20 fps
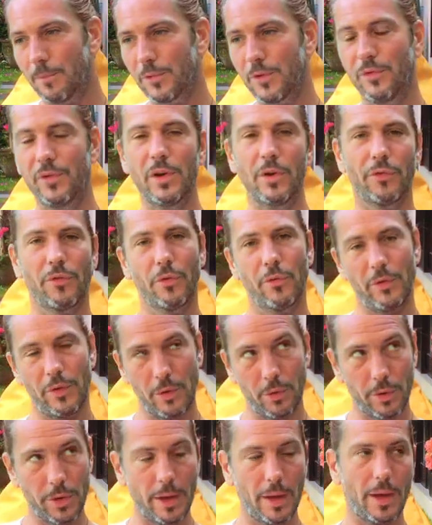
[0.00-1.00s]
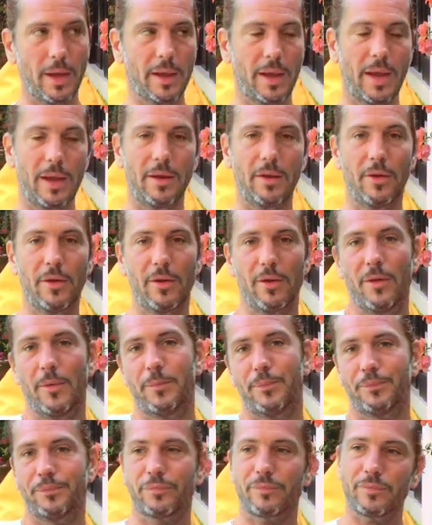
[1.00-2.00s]
philosophy, okay, I
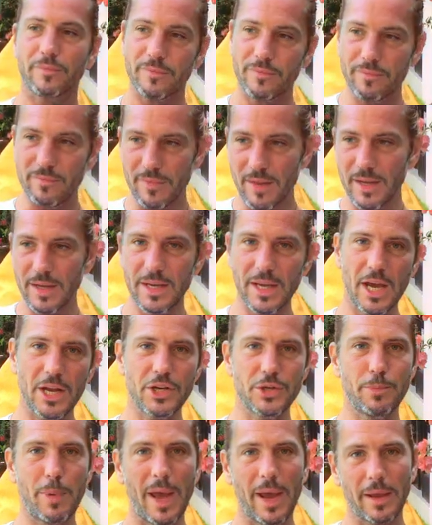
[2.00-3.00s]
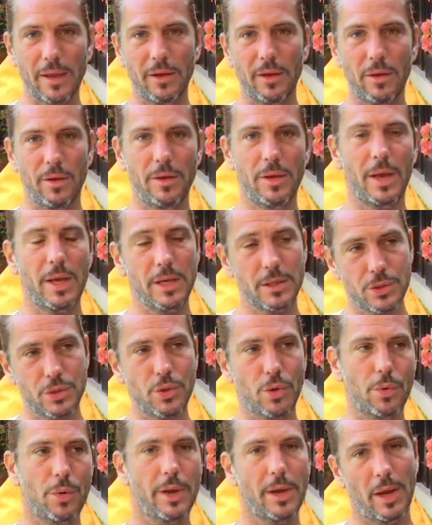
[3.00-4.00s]
can catch back
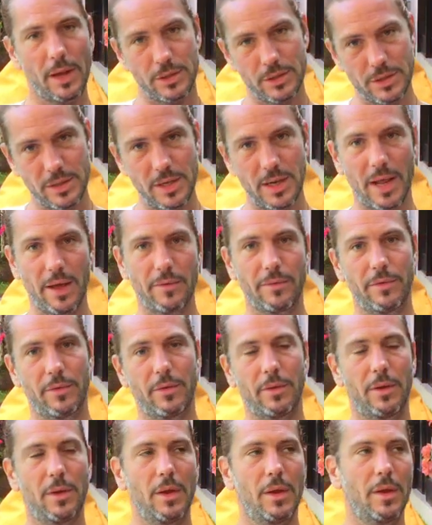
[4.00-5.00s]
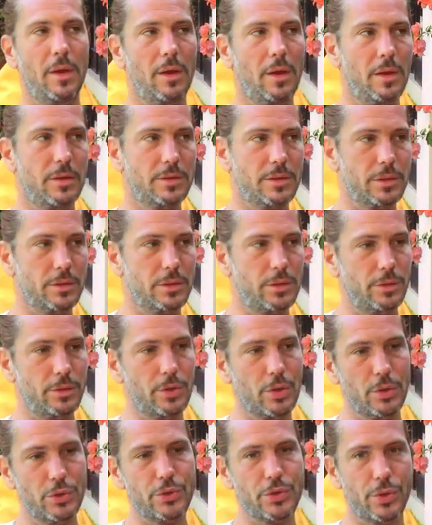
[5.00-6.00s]
history, I still have a certain
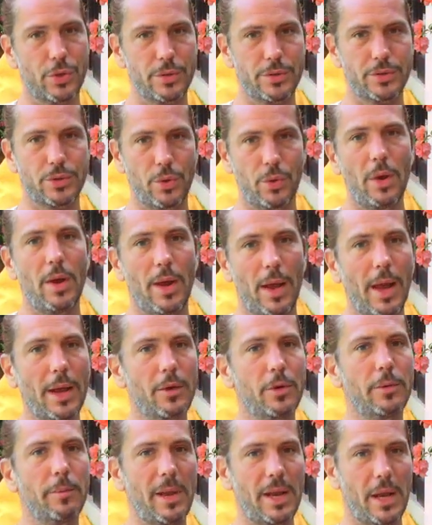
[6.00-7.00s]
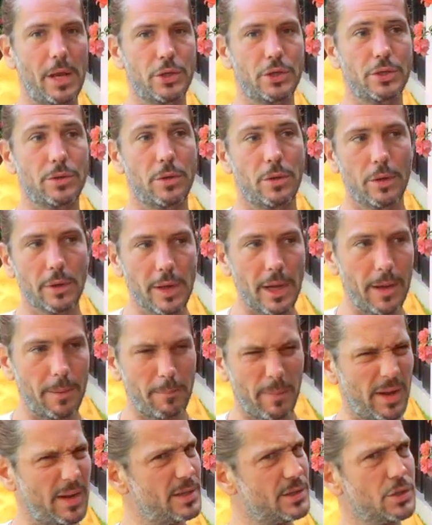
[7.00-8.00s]
culture, so I could manage, okay,
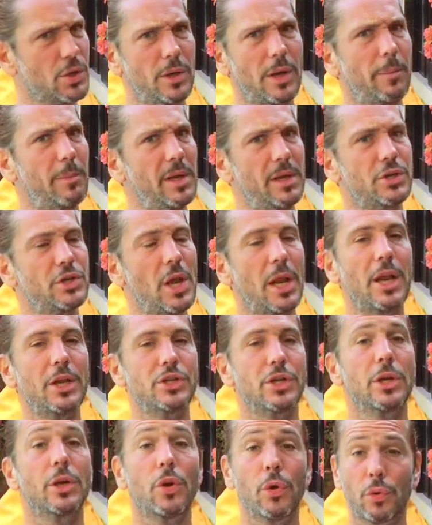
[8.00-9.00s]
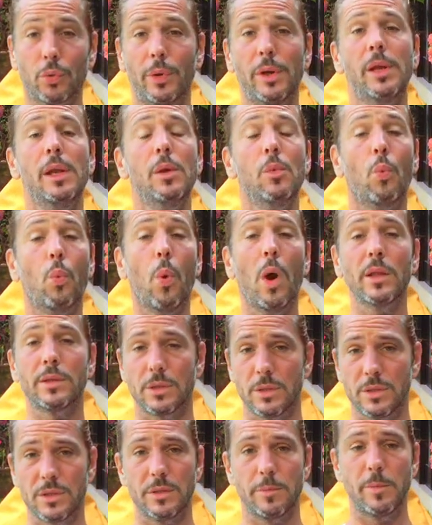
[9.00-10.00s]
but it's gonna be challenging. Concretely, what
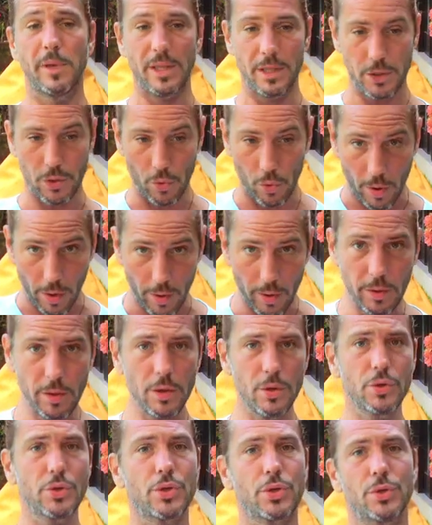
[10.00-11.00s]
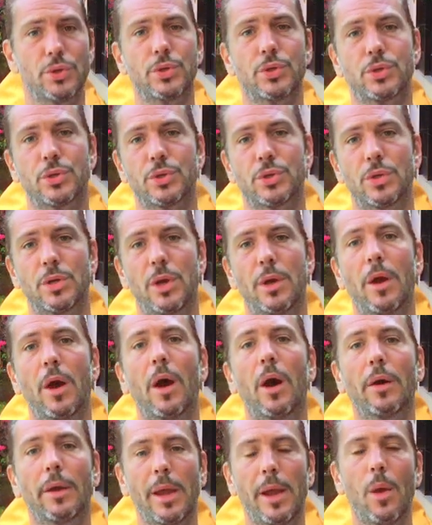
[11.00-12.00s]
does it mean? Your unconscious,
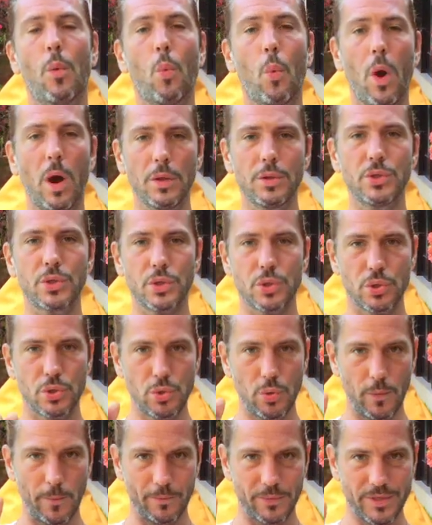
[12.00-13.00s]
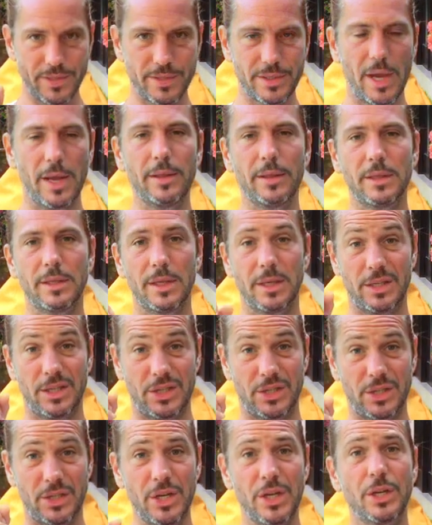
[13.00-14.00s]
okay, wants to send the
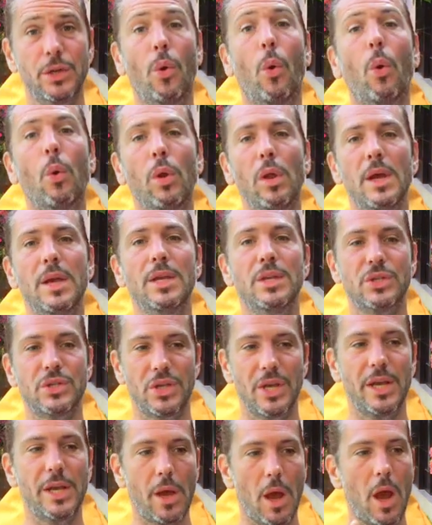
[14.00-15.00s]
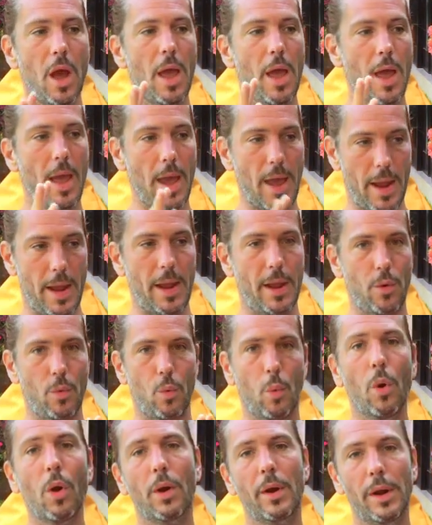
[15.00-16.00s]
signal saying, hey,
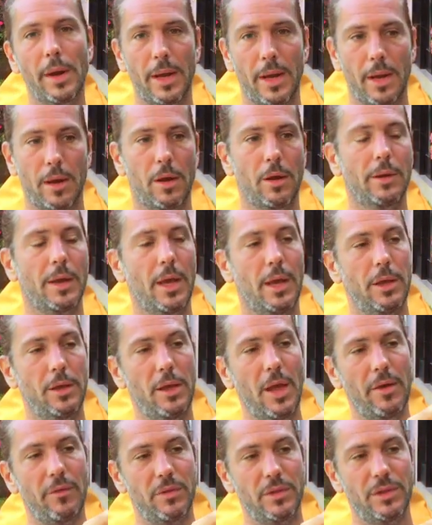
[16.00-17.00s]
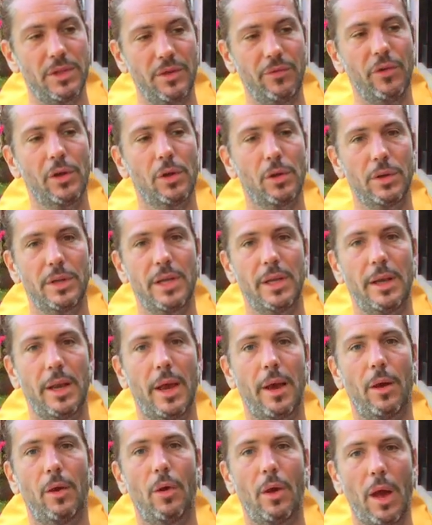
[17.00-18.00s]
warning, okay, you have difficulty
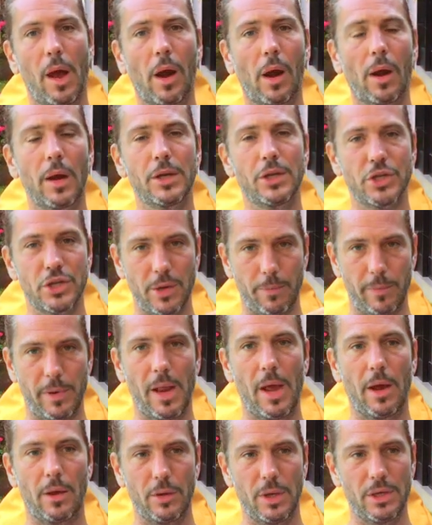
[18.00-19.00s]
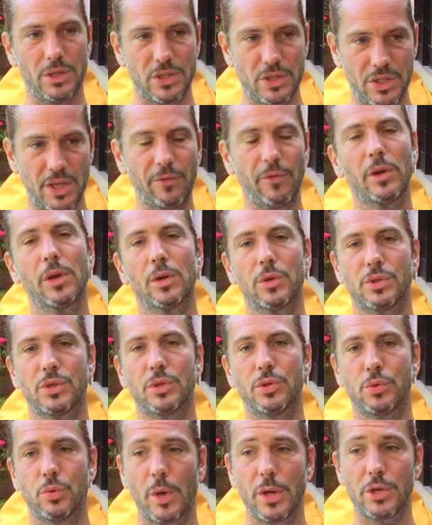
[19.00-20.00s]
now, hardship now, it's difficult
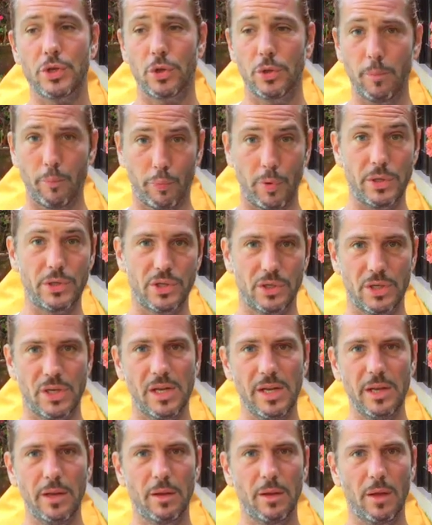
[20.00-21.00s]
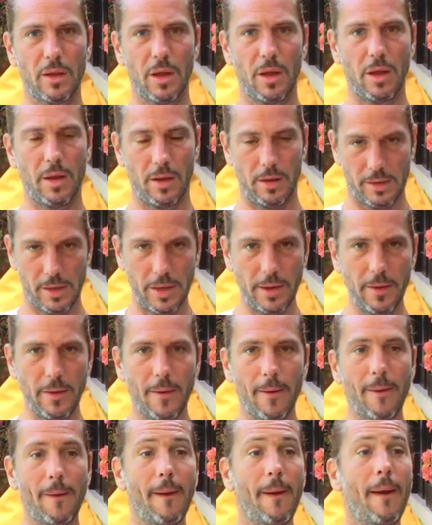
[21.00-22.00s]
situation presently, okay,
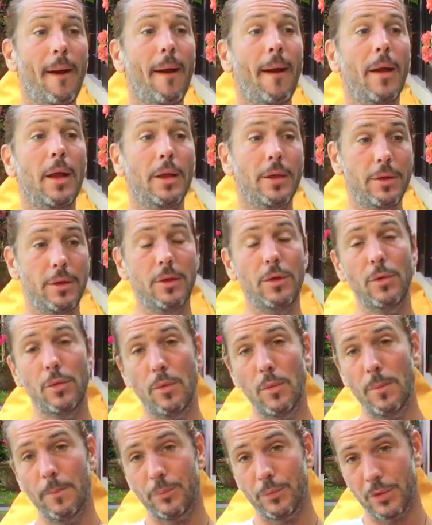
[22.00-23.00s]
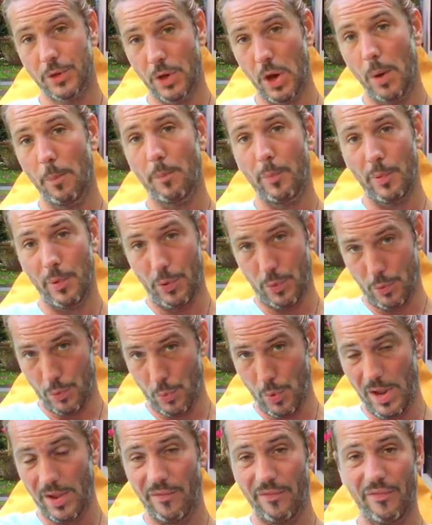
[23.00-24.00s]
you cope
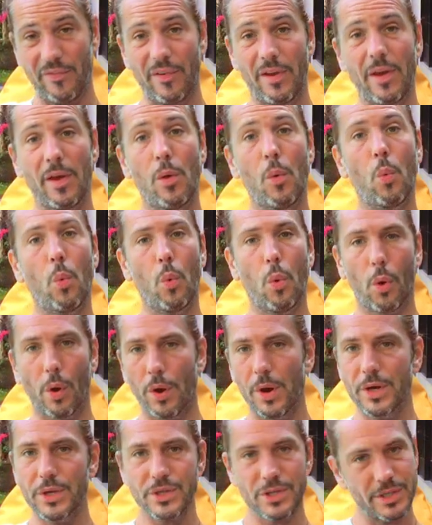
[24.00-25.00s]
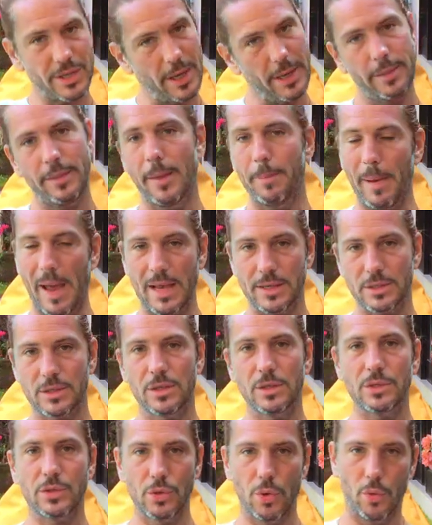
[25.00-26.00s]
with worse in the past,
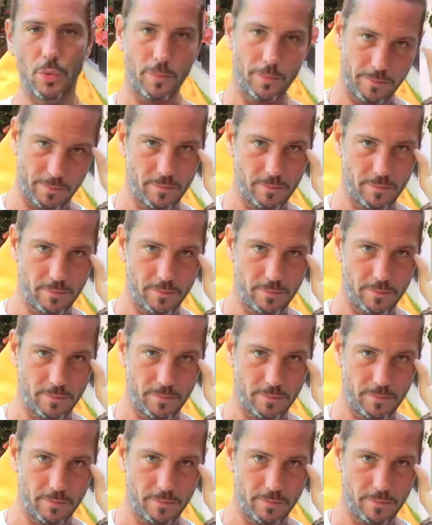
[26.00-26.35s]
so